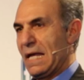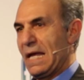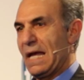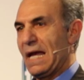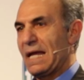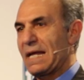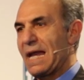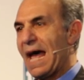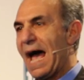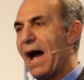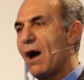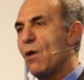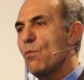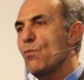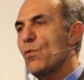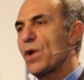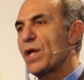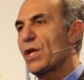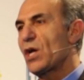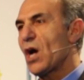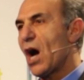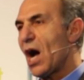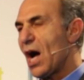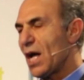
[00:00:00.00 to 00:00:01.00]
And how
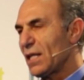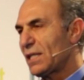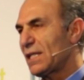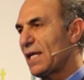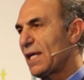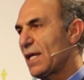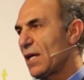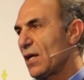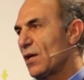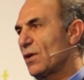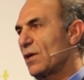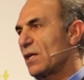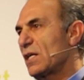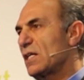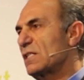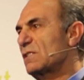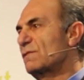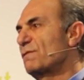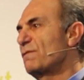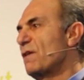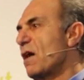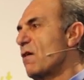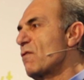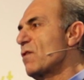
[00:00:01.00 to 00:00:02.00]
we got here
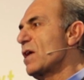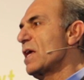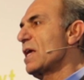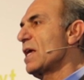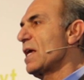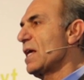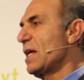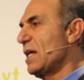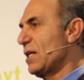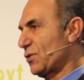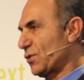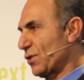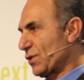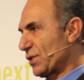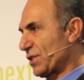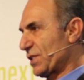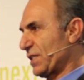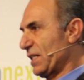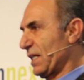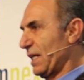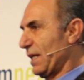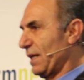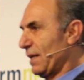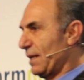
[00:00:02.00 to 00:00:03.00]
is very
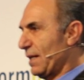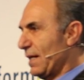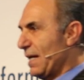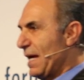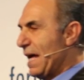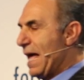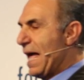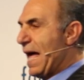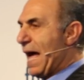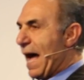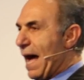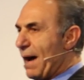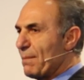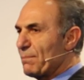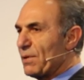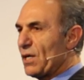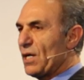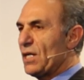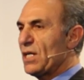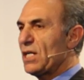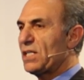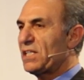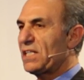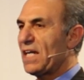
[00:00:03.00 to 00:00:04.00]
interesting. I'm
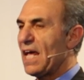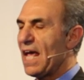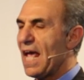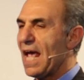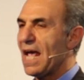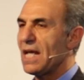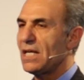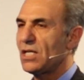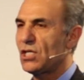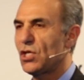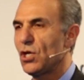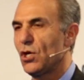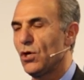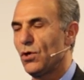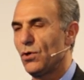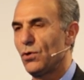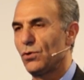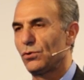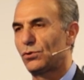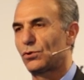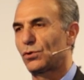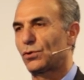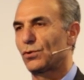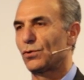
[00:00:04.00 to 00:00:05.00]
going to take
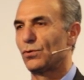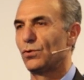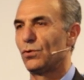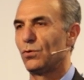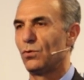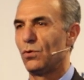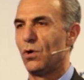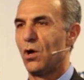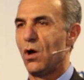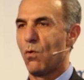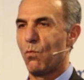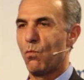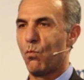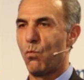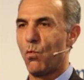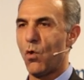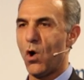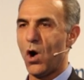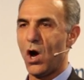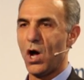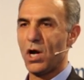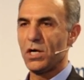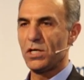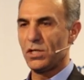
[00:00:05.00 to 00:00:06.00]
you through
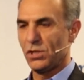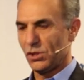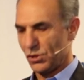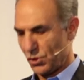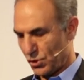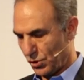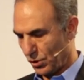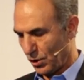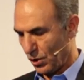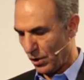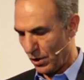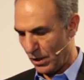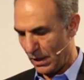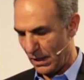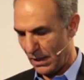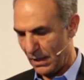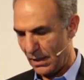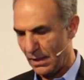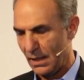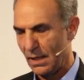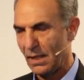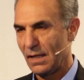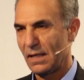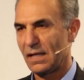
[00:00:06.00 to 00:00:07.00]
one
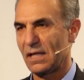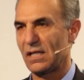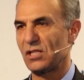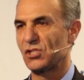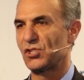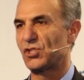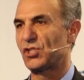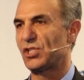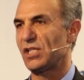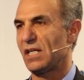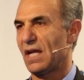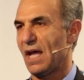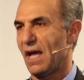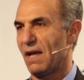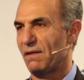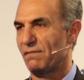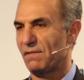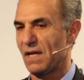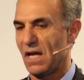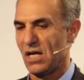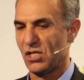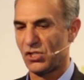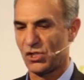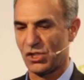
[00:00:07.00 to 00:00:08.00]
journey in GE
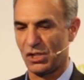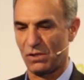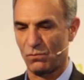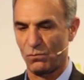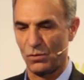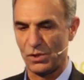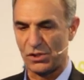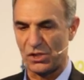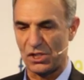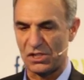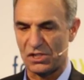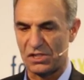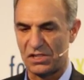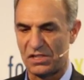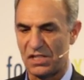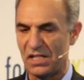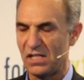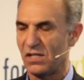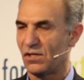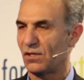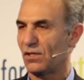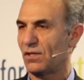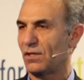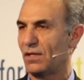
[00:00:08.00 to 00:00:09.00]
aviation, which is
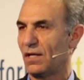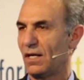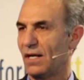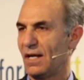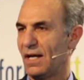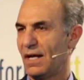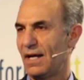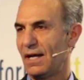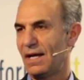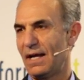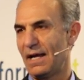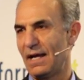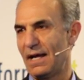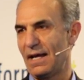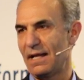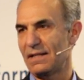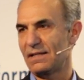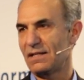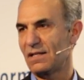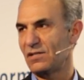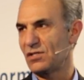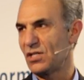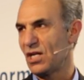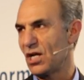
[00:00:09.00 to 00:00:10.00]
dear
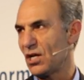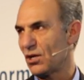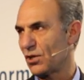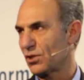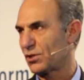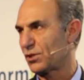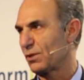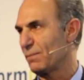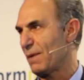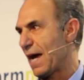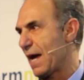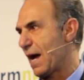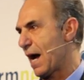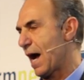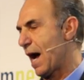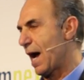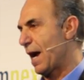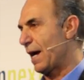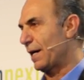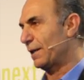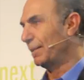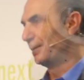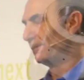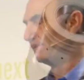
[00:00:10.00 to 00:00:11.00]
and near to my heart.